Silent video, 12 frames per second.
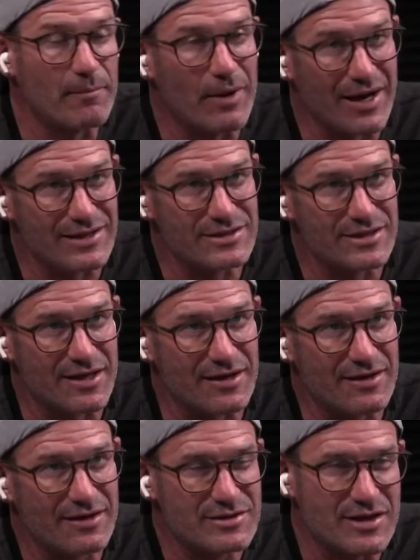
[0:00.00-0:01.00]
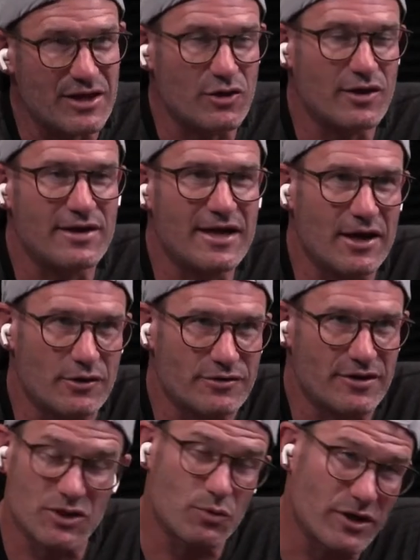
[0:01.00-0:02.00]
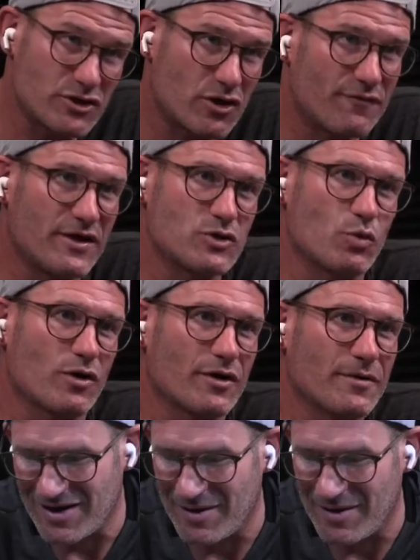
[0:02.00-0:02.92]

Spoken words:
mindset so that you can cater to them. That's why surveys work.